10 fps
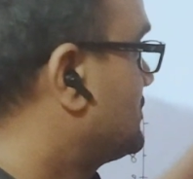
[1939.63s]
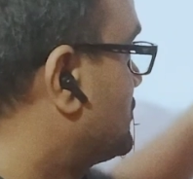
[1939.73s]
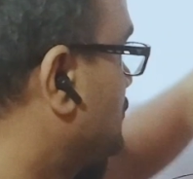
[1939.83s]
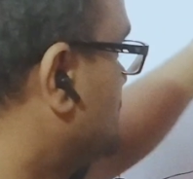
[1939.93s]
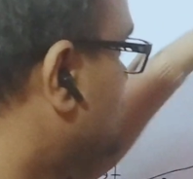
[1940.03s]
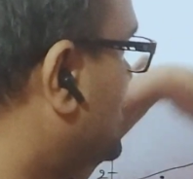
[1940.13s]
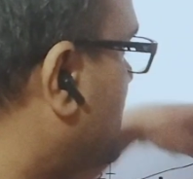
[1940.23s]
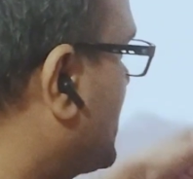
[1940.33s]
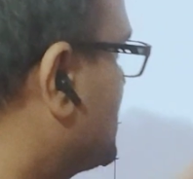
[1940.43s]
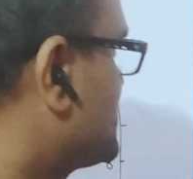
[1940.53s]
to this
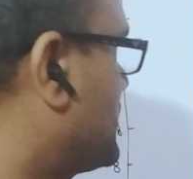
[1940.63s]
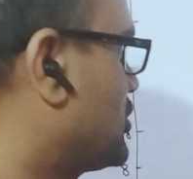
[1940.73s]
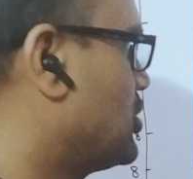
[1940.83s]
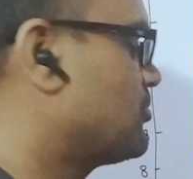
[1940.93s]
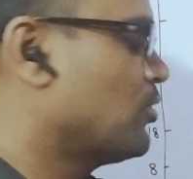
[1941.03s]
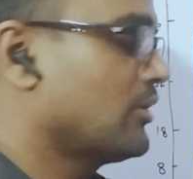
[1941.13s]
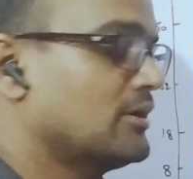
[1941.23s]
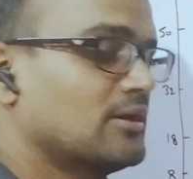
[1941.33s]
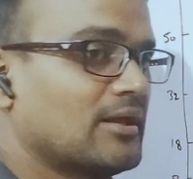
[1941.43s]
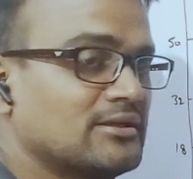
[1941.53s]
curve at this particular
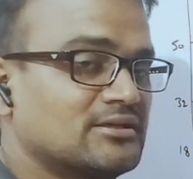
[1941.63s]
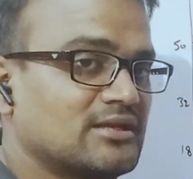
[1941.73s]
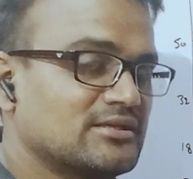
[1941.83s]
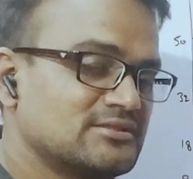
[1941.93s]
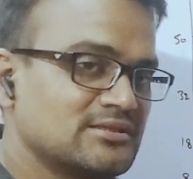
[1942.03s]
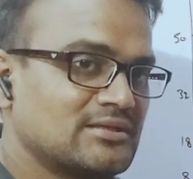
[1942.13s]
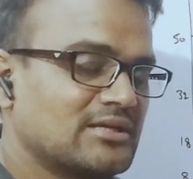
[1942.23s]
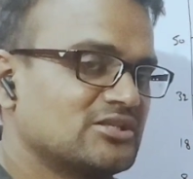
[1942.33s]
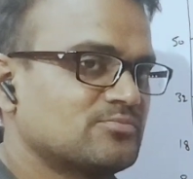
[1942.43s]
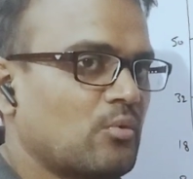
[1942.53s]
point, and the tangent
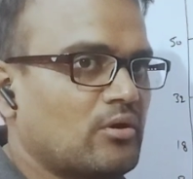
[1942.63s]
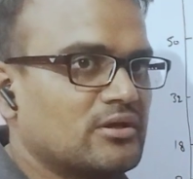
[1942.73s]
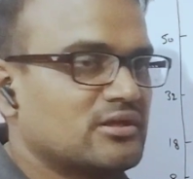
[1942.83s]
at this point